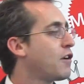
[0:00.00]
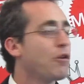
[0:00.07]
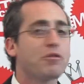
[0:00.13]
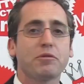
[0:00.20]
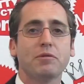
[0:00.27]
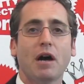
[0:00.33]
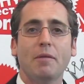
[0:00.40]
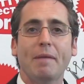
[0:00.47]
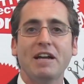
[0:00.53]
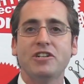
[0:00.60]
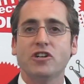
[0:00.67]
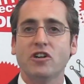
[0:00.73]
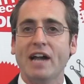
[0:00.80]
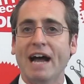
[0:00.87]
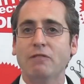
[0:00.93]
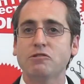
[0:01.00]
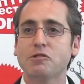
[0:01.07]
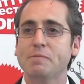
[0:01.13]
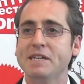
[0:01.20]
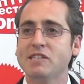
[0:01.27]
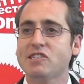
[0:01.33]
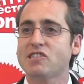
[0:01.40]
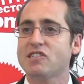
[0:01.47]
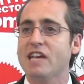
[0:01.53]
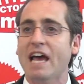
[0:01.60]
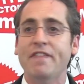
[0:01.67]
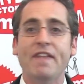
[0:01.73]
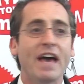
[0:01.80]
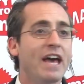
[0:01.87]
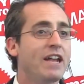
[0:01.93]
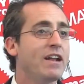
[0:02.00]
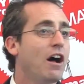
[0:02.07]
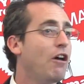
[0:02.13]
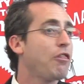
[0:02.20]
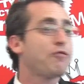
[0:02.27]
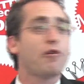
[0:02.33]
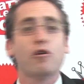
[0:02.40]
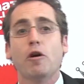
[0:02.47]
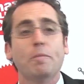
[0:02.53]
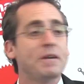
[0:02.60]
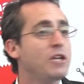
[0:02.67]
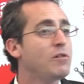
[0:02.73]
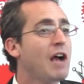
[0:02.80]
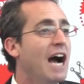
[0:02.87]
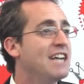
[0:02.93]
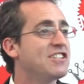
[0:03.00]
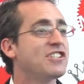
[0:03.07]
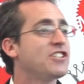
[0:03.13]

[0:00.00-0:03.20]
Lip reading: go through our major announcements, and then I'll throw it open to you guys.